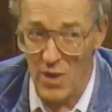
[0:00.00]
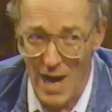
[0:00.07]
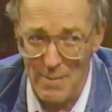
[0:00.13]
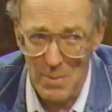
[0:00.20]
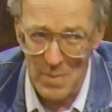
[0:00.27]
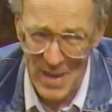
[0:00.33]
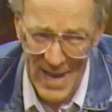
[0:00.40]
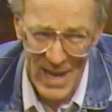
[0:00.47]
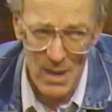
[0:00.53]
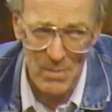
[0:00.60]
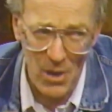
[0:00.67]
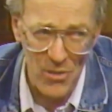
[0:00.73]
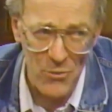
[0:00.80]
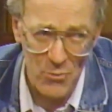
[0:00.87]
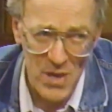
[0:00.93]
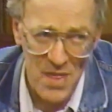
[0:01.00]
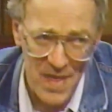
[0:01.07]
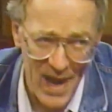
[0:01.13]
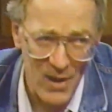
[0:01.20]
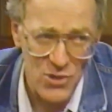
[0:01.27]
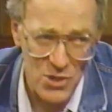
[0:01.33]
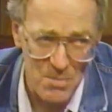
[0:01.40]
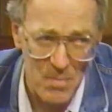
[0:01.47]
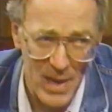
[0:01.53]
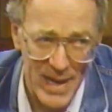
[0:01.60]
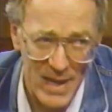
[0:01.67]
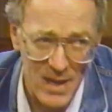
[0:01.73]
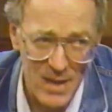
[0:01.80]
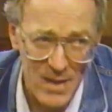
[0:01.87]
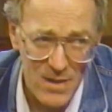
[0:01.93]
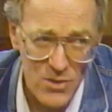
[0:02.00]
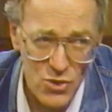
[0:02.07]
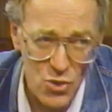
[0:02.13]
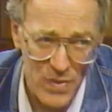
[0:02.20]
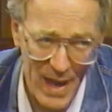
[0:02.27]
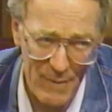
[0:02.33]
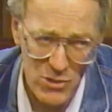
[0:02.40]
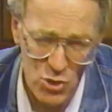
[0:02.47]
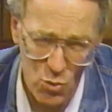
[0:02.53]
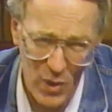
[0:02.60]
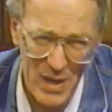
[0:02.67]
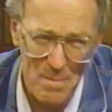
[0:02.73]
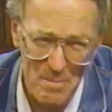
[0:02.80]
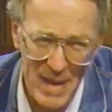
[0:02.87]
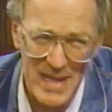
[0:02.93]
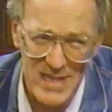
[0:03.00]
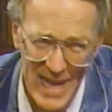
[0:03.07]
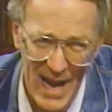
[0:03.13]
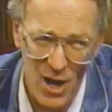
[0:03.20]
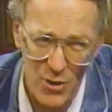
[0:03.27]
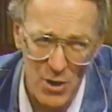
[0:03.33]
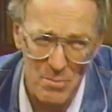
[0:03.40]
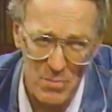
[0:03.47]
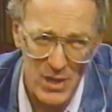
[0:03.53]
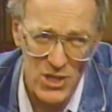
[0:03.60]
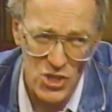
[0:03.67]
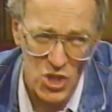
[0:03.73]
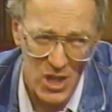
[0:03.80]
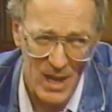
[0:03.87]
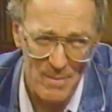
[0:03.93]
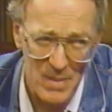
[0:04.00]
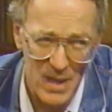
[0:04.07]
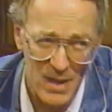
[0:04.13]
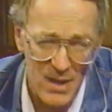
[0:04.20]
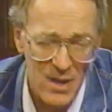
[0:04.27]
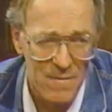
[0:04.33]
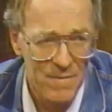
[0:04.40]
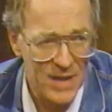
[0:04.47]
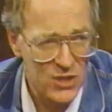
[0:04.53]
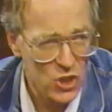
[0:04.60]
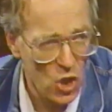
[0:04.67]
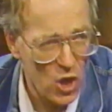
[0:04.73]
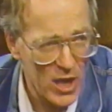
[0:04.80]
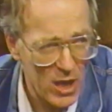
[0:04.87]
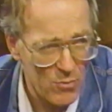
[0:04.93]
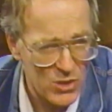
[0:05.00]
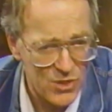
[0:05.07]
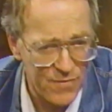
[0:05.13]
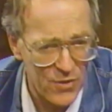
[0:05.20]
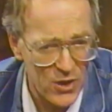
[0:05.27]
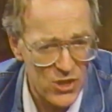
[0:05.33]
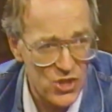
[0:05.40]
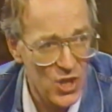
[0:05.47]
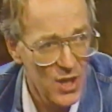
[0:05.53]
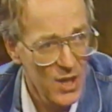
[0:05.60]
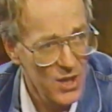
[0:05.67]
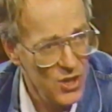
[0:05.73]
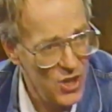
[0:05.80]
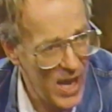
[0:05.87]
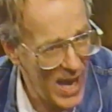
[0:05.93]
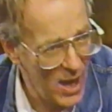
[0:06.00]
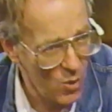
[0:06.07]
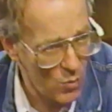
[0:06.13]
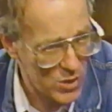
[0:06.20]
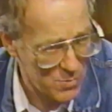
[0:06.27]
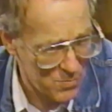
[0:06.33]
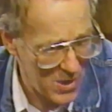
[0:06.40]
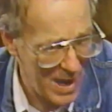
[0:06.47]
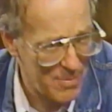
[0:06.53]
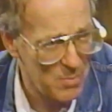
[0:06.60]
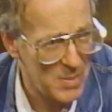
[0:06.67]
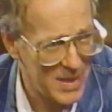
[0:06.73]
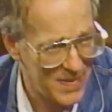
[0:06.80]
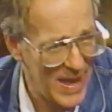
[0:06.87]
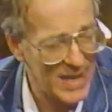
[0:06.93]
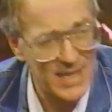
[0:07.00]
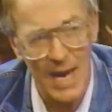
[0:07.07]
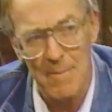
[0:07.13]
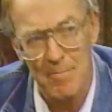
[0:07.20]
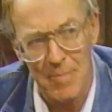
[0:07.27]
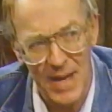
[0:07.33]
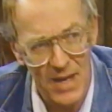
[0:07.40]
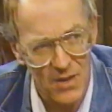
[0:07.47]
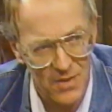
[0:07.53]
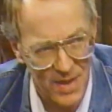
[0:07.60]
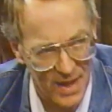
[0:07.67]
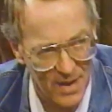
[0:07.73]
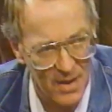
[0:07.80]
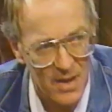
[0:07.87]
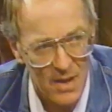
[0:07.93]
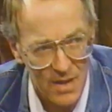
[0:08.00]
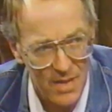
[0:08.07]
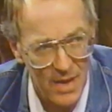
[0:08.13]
probably hit about 3,000, Mike. So that was quite a big town in British Columbia. Yeah. Victoria was first. Yale was probably at that time bigger than